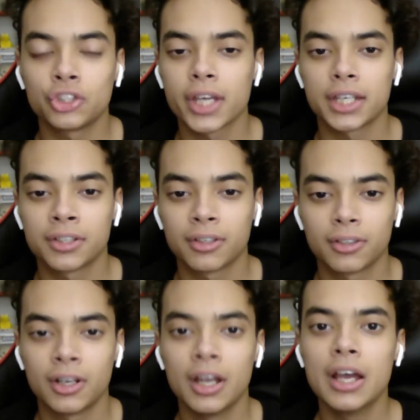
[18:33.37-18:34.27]
look at each
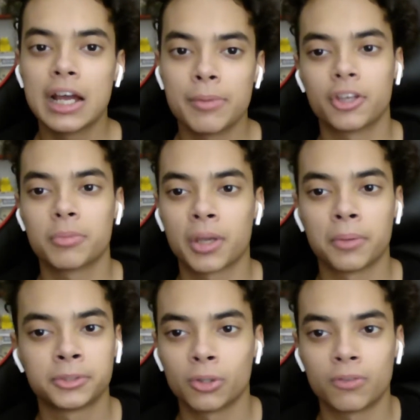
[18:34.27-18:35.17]
other, but they're gonna
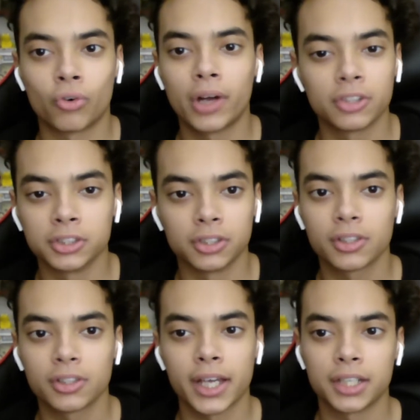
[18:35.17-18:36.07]
become stone forever because
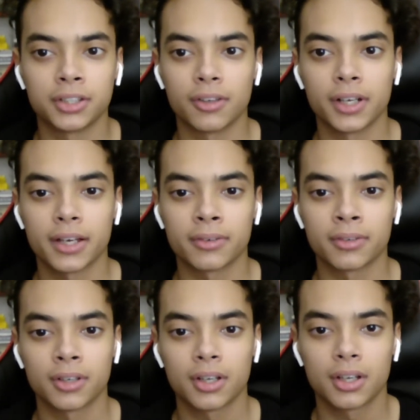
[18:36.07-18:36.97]
they're looking at each other now.
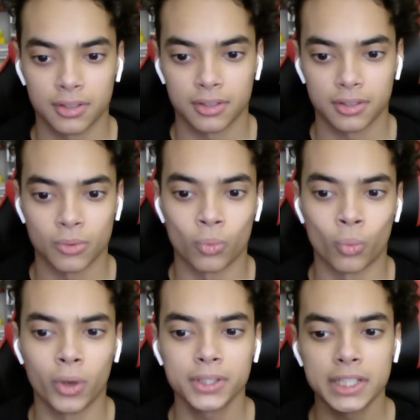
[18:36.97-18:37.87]

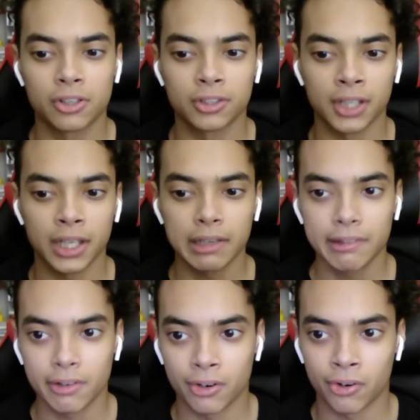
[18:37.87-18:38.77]
1 year
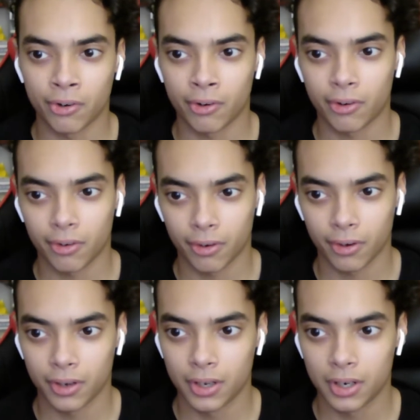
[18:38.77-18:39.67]
later,
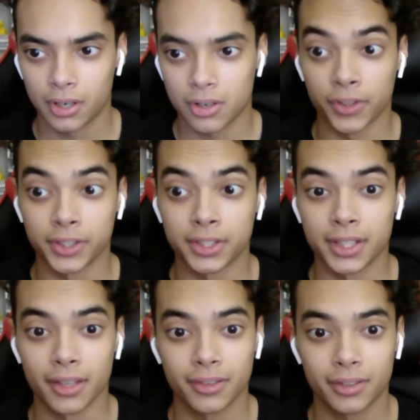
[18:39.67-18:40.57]
are they
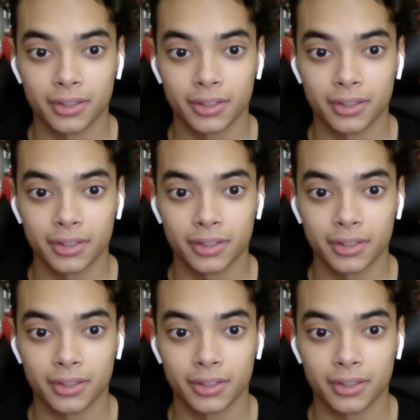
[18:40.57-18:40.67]
together?